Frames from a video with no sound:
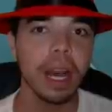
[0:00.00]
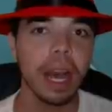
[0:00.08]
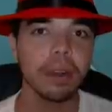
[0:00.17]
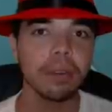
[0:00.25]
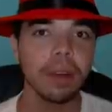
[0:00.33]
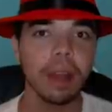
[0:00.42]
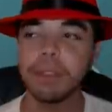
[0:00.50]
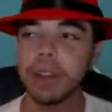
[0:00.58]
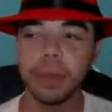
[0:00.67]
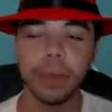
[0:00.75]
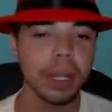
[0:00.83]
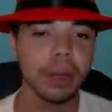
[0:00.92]
I don't have
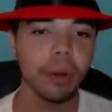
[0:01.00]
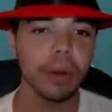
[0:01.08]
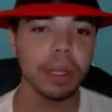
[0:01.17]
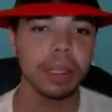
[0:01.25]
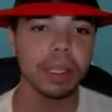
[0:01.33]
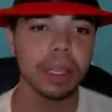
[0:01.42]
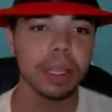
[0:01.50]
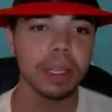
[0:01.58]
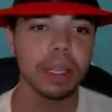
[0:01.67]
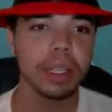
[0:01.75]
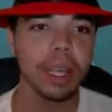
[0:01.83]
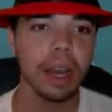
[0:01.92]
very many coins.
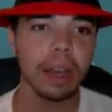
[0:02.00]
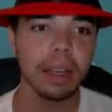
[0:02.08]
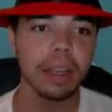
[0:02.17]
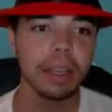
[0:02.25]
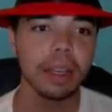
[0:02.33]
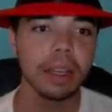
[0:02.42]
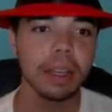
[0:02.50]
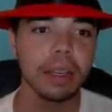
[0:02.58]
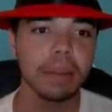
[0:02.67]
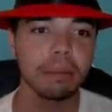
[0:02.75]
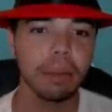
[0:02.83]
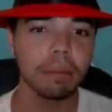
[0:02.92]
This guy
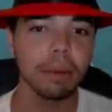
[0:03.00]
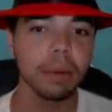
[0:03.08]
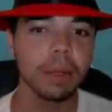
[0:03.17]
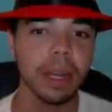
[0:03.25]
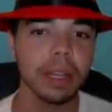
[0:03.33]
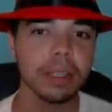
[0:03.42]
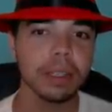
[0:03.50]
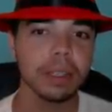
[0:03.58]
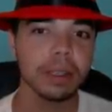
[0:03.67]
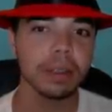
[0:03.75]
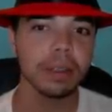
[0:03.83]
probably does.